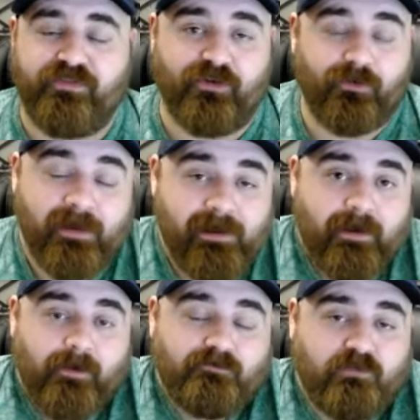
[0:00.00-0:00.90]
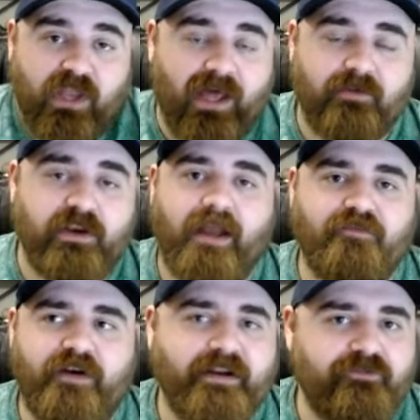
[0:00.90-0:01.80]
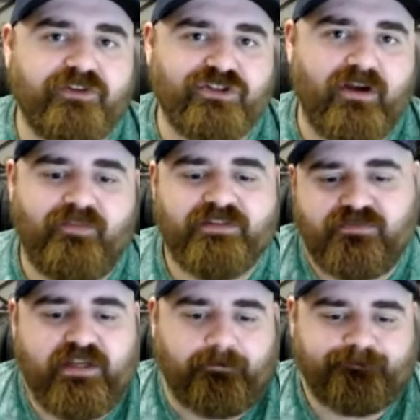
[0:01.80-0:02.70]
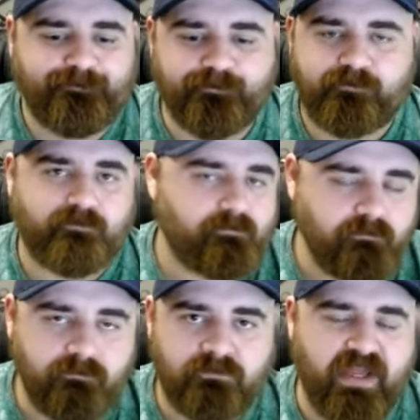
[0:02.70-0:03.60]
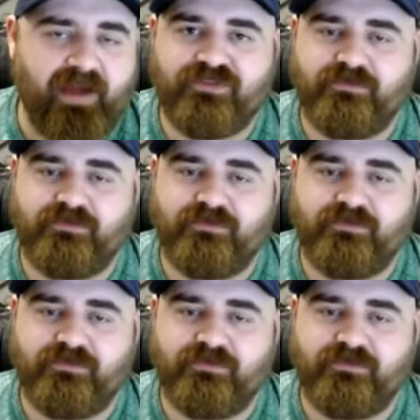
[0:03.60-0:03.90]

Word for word: So not a, not a very efficient offensive team. They have some